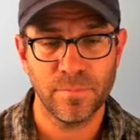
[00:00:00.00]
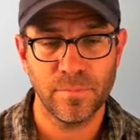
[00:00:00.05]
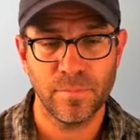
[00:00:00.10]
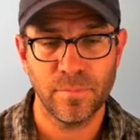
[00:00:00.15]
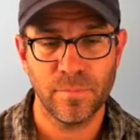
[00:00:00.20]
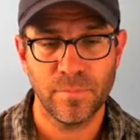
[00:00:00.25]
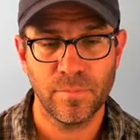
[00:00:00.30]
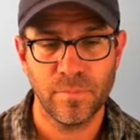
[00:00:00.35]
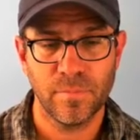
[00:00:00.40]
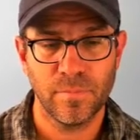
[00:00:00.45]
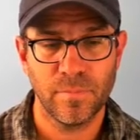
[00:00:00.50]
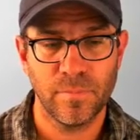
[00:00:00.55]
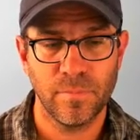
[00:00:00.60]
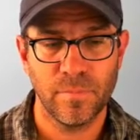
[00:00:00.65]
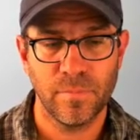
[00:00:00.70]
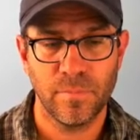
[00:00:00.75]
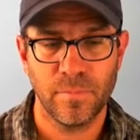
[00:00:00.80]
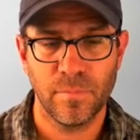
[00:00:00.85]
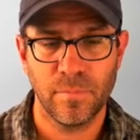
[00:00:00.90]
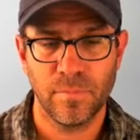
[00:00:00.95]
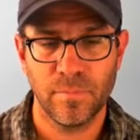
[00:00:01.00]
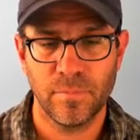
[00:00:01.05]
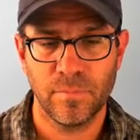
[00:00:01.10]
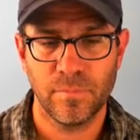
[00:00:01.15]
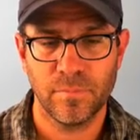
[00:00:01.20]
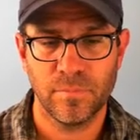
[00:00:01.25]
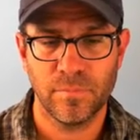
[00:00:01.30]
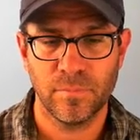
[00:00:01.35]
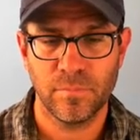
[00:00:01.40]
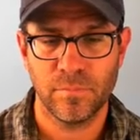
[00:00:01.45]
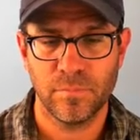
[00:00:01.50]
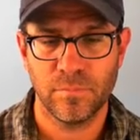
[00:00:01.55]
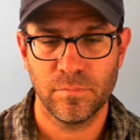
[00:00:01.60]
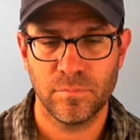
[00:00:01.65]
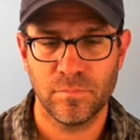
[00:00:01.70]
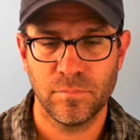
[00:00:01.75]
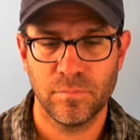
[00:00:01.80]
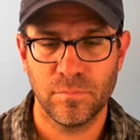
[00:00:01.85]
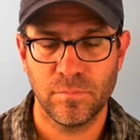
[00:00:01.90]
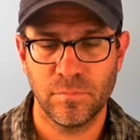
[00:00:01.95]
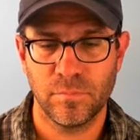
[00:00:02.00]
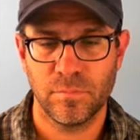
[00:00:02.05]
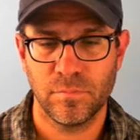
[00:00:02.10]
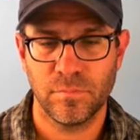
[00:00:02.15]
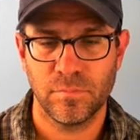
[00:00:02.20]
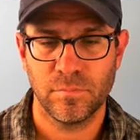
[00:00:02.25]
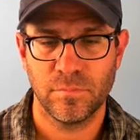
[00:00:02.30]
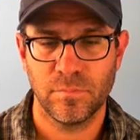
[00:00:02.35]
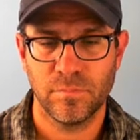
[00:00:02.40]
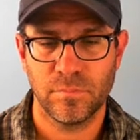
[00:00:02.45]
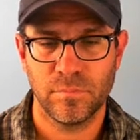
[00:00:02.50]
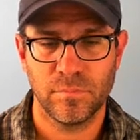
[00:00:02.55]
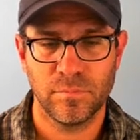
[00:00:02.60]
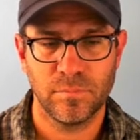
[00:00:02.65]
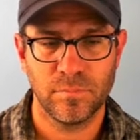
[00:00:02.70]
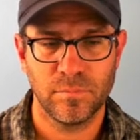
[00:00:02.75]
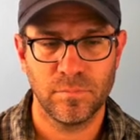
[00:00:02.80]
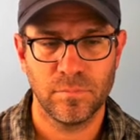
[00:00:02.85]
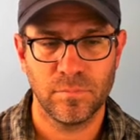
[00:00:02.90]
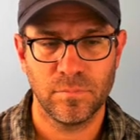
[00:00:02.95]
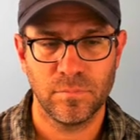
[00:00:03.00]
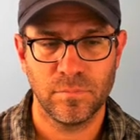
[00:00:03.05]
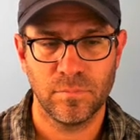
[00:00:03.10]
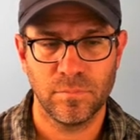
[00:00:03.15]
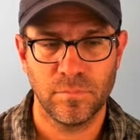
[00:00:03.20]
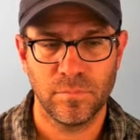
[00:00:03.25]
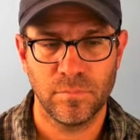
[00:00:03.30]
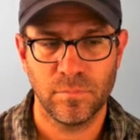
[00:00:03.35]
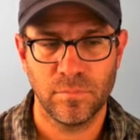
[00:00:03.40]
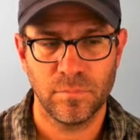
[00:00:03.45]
No one is speaking in this clip.